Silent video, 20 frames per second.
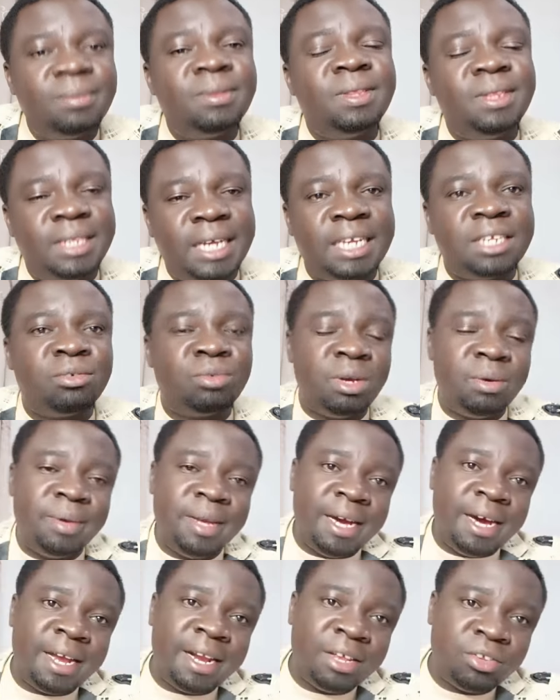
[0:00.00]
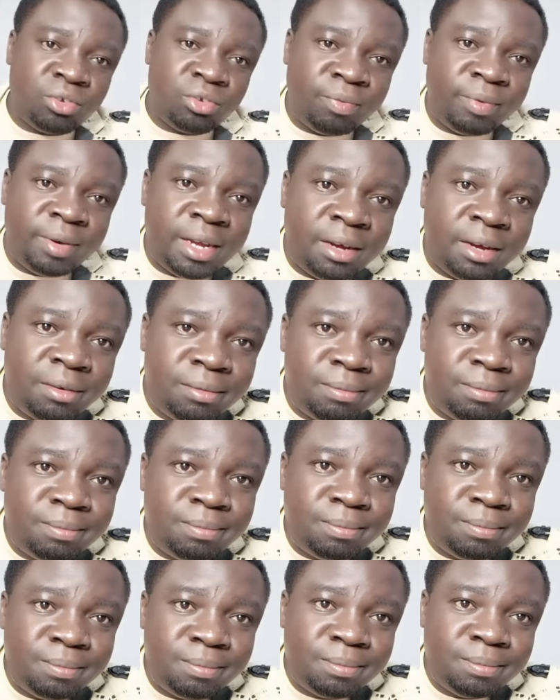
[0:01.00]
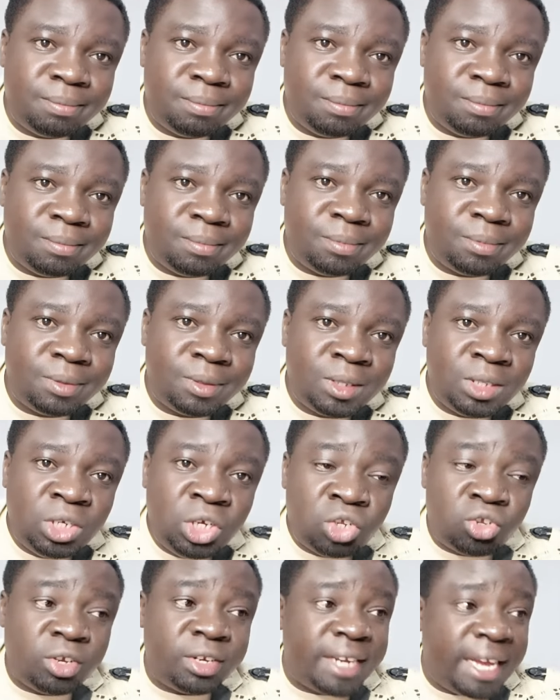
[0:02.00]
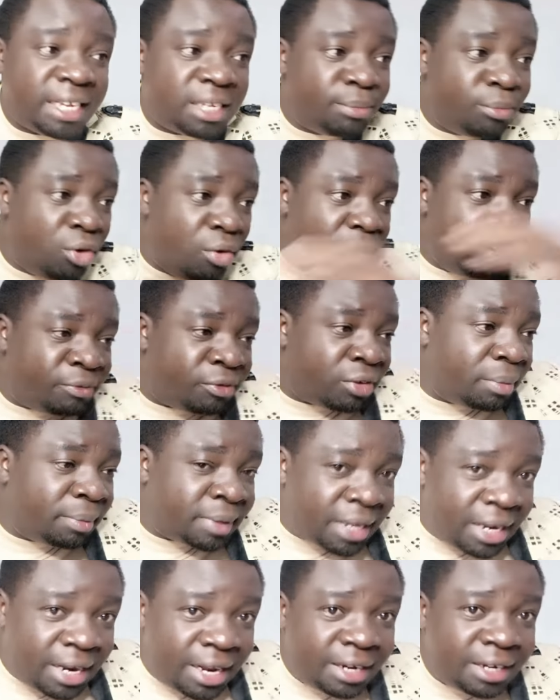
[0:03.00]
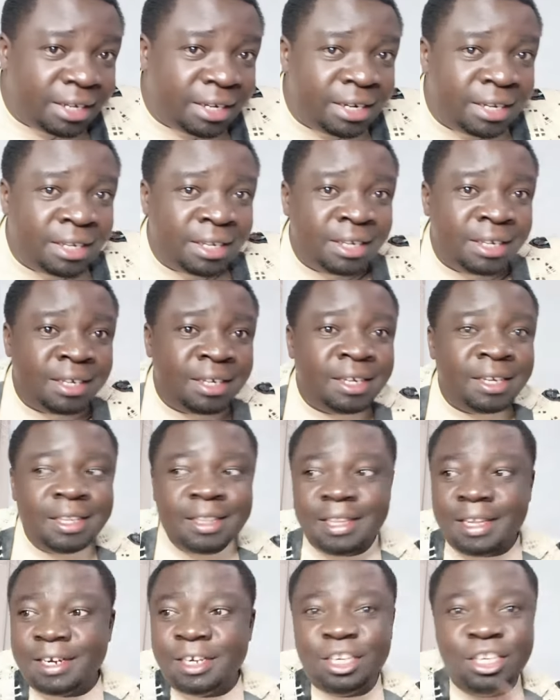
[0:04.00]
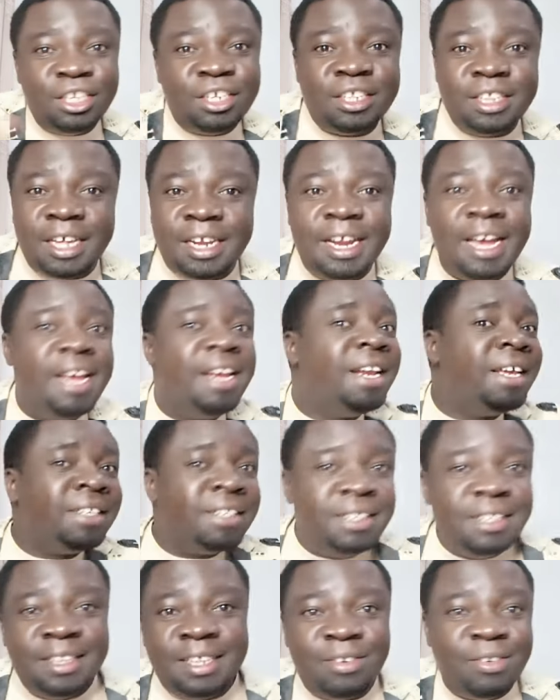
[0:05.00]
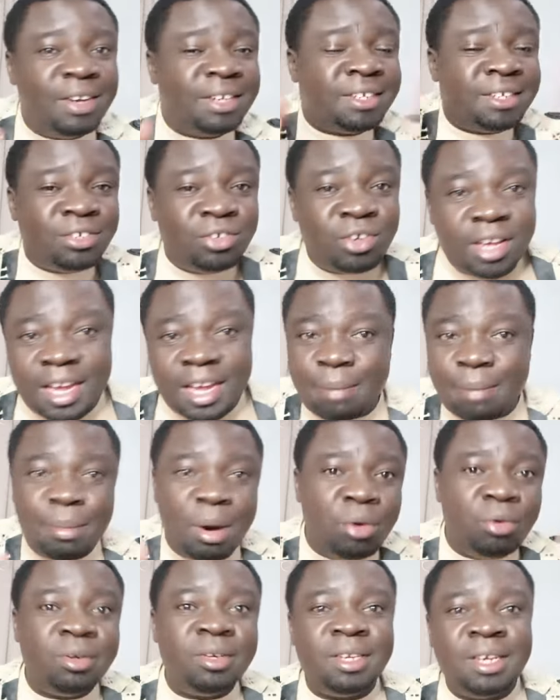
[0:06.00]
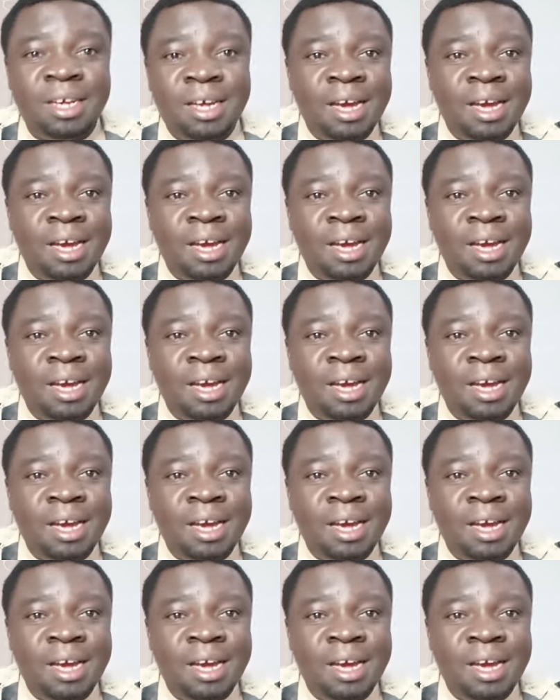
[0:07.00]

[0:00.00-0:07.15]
That's where we are as of now. So it has moved from salaried, the rich, the dynasty they were talking about,